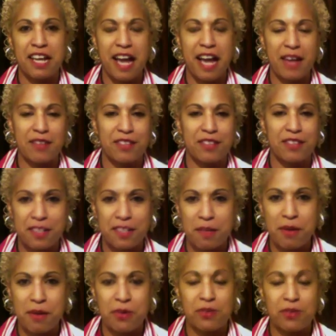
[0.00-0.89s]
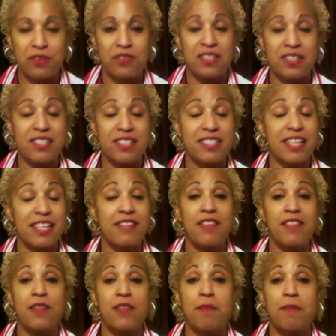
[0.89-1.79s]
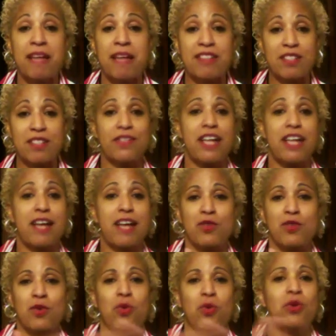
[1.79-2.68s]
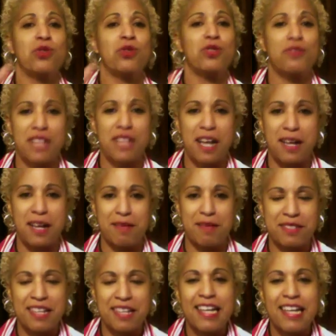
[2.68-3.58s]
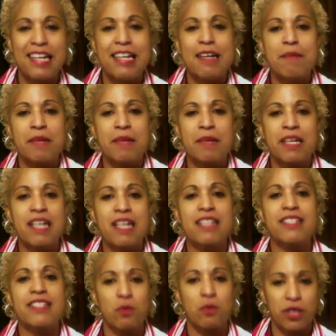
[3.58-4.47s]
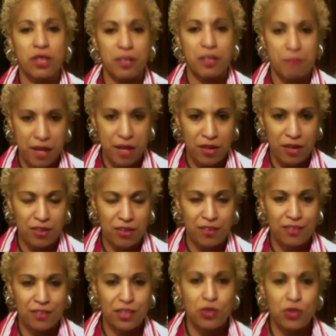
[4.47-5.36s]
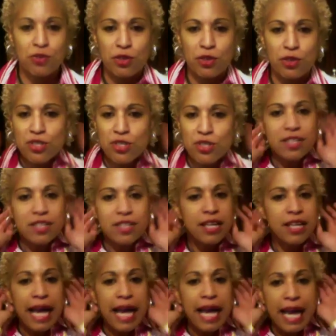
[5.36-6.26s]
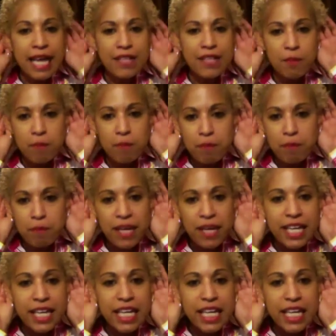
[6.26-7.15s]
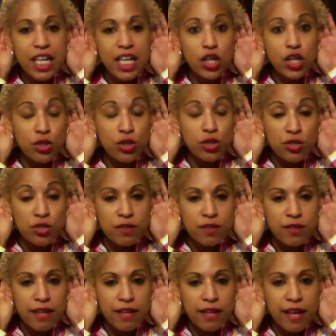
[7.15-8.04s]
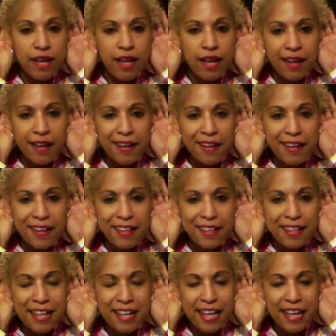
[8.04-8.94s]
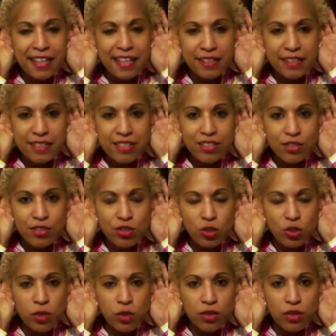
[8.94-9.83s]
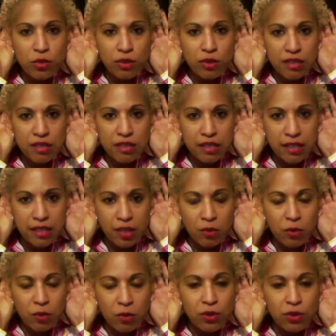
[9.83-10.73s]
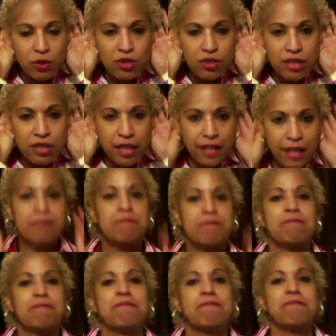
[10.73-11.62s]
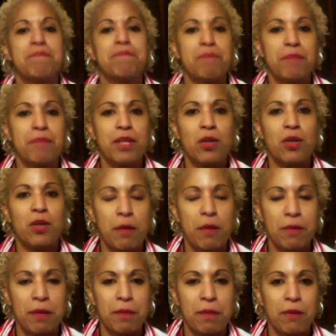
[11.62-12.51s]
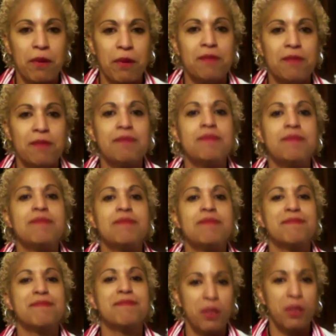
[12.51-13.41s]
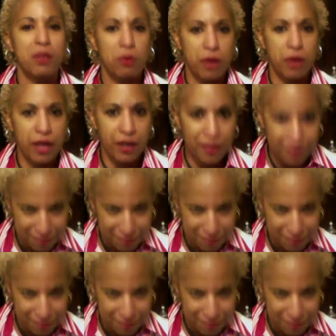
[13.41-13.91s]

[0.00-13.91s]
How does it get any better than this? In the best of times and the worst of times, because it will get better. The universe has big ears, and it listens to what you are thinking and what you're saying. Be aware, people. Be aware.